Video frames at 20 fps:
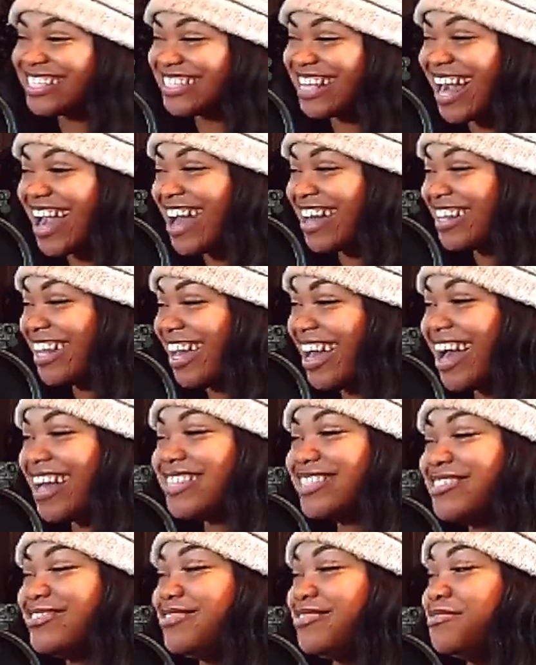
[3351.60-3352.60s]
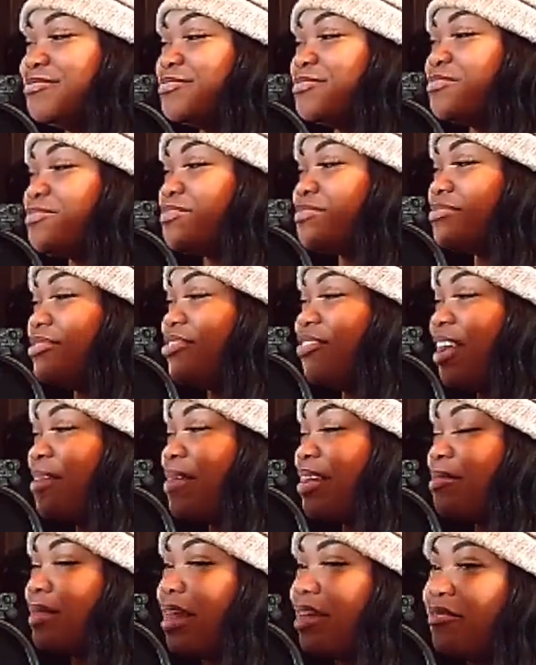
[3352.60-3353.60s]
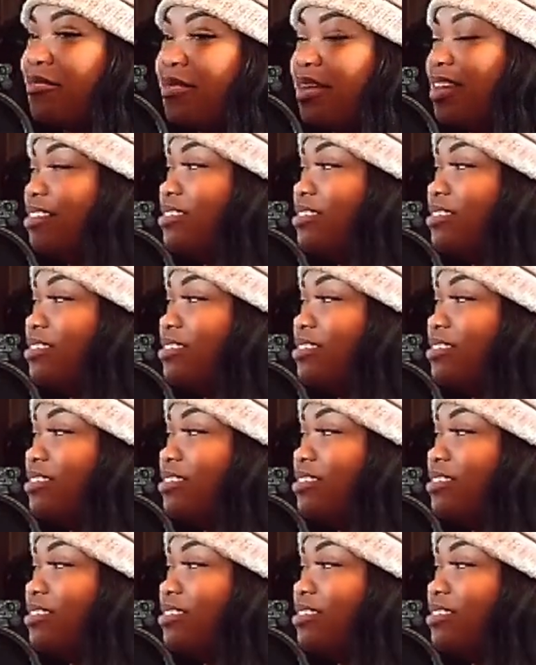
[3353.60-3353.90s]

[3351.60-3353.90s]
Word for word: Exactly. Got to. Damn. You ain't about to play with me.